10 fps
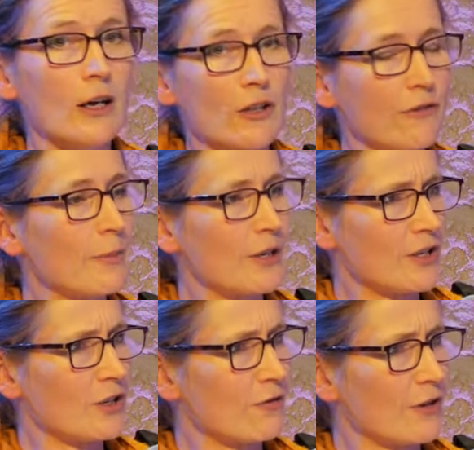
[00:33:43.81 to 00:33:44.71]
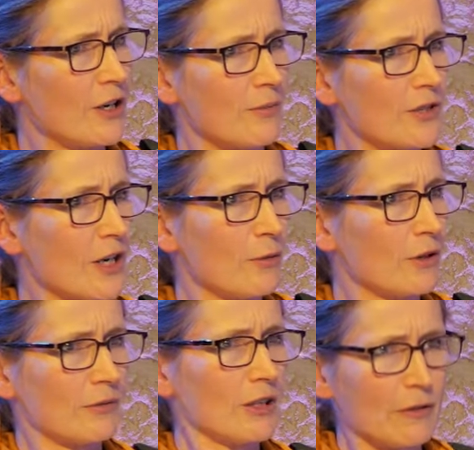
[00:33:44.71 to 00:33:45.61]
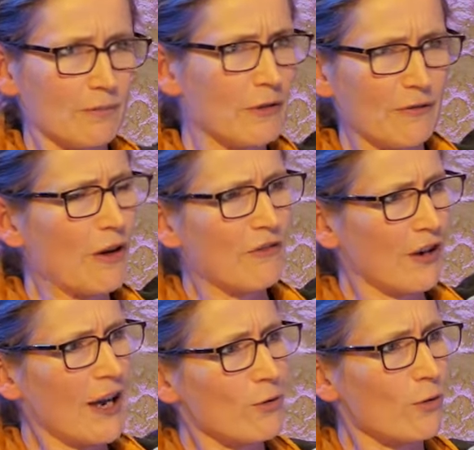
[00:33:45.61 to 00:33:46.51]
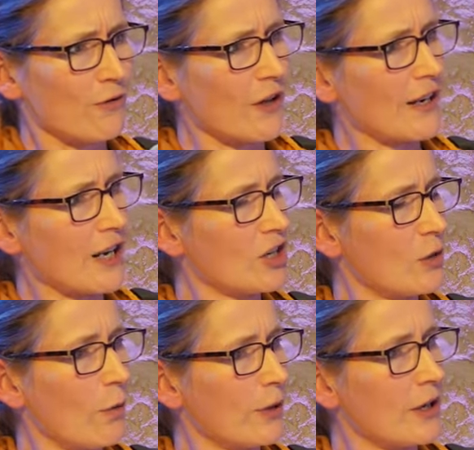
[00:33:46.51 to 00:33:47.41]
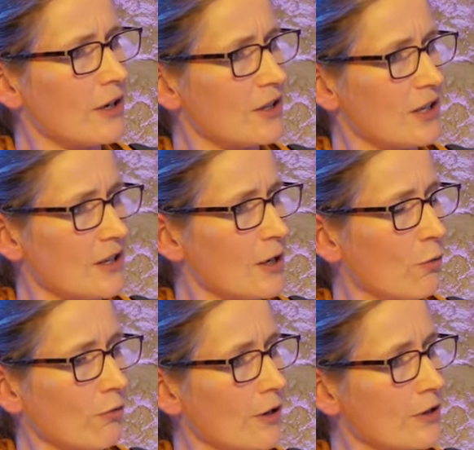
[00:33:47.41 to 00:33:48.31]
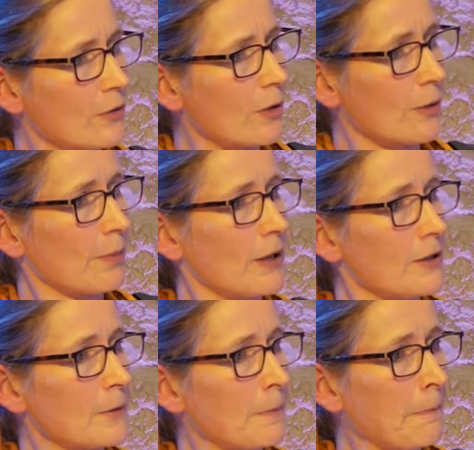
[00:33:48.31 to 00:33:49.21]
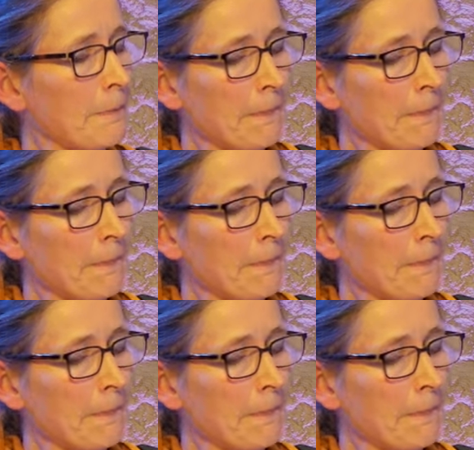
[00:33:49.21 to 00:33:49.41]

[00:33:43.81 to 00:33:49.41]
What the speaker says: And the feminists of freedom say, well, you know, forget all of that. Actually, what we need is equal rights in the workplace.